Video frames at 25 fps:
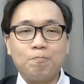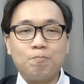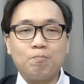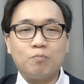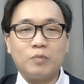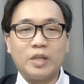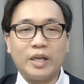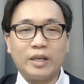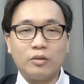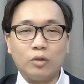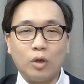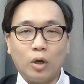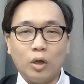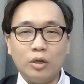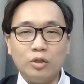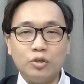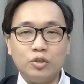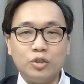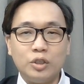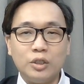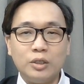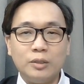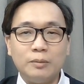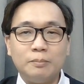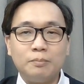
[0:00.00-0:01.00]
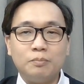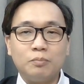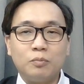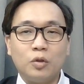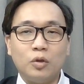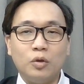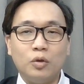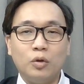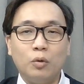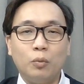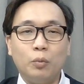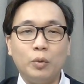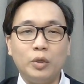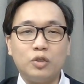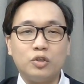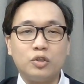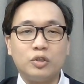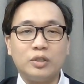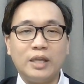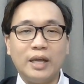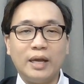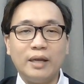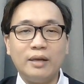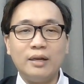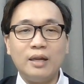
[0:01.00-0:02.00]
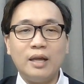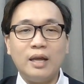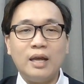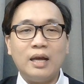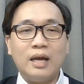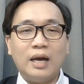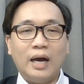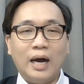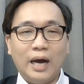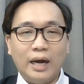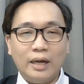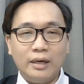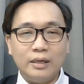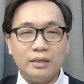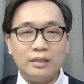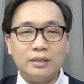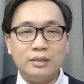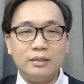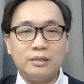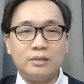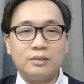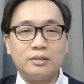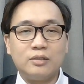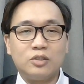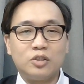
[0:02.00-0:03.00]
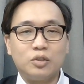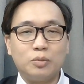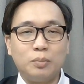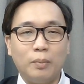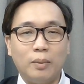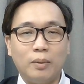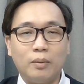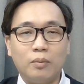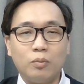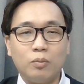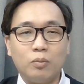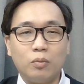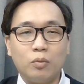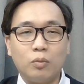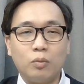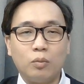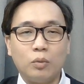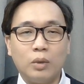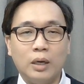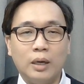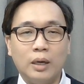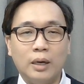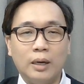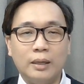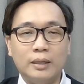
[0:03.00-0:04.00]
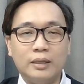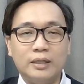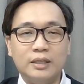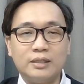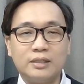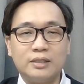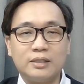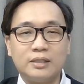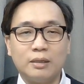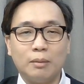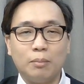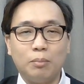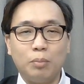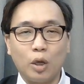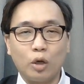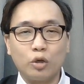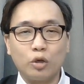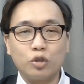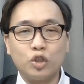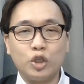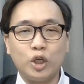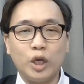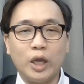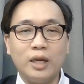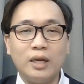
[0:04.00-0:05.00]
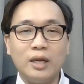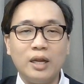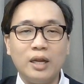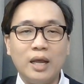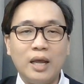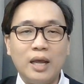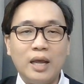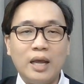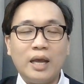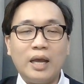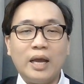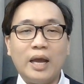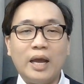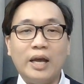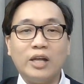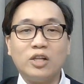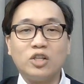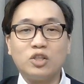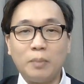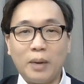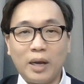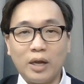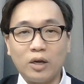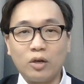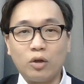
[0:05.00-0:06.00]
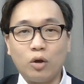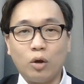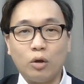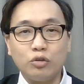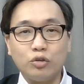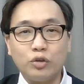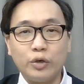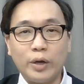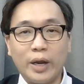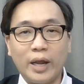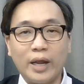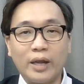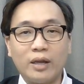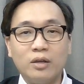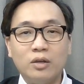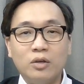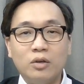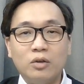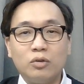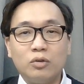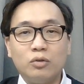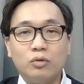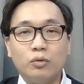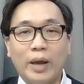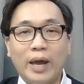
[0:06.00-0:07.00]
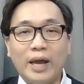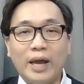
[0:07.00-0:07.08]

technology, which then harness this blockchain and smart contract to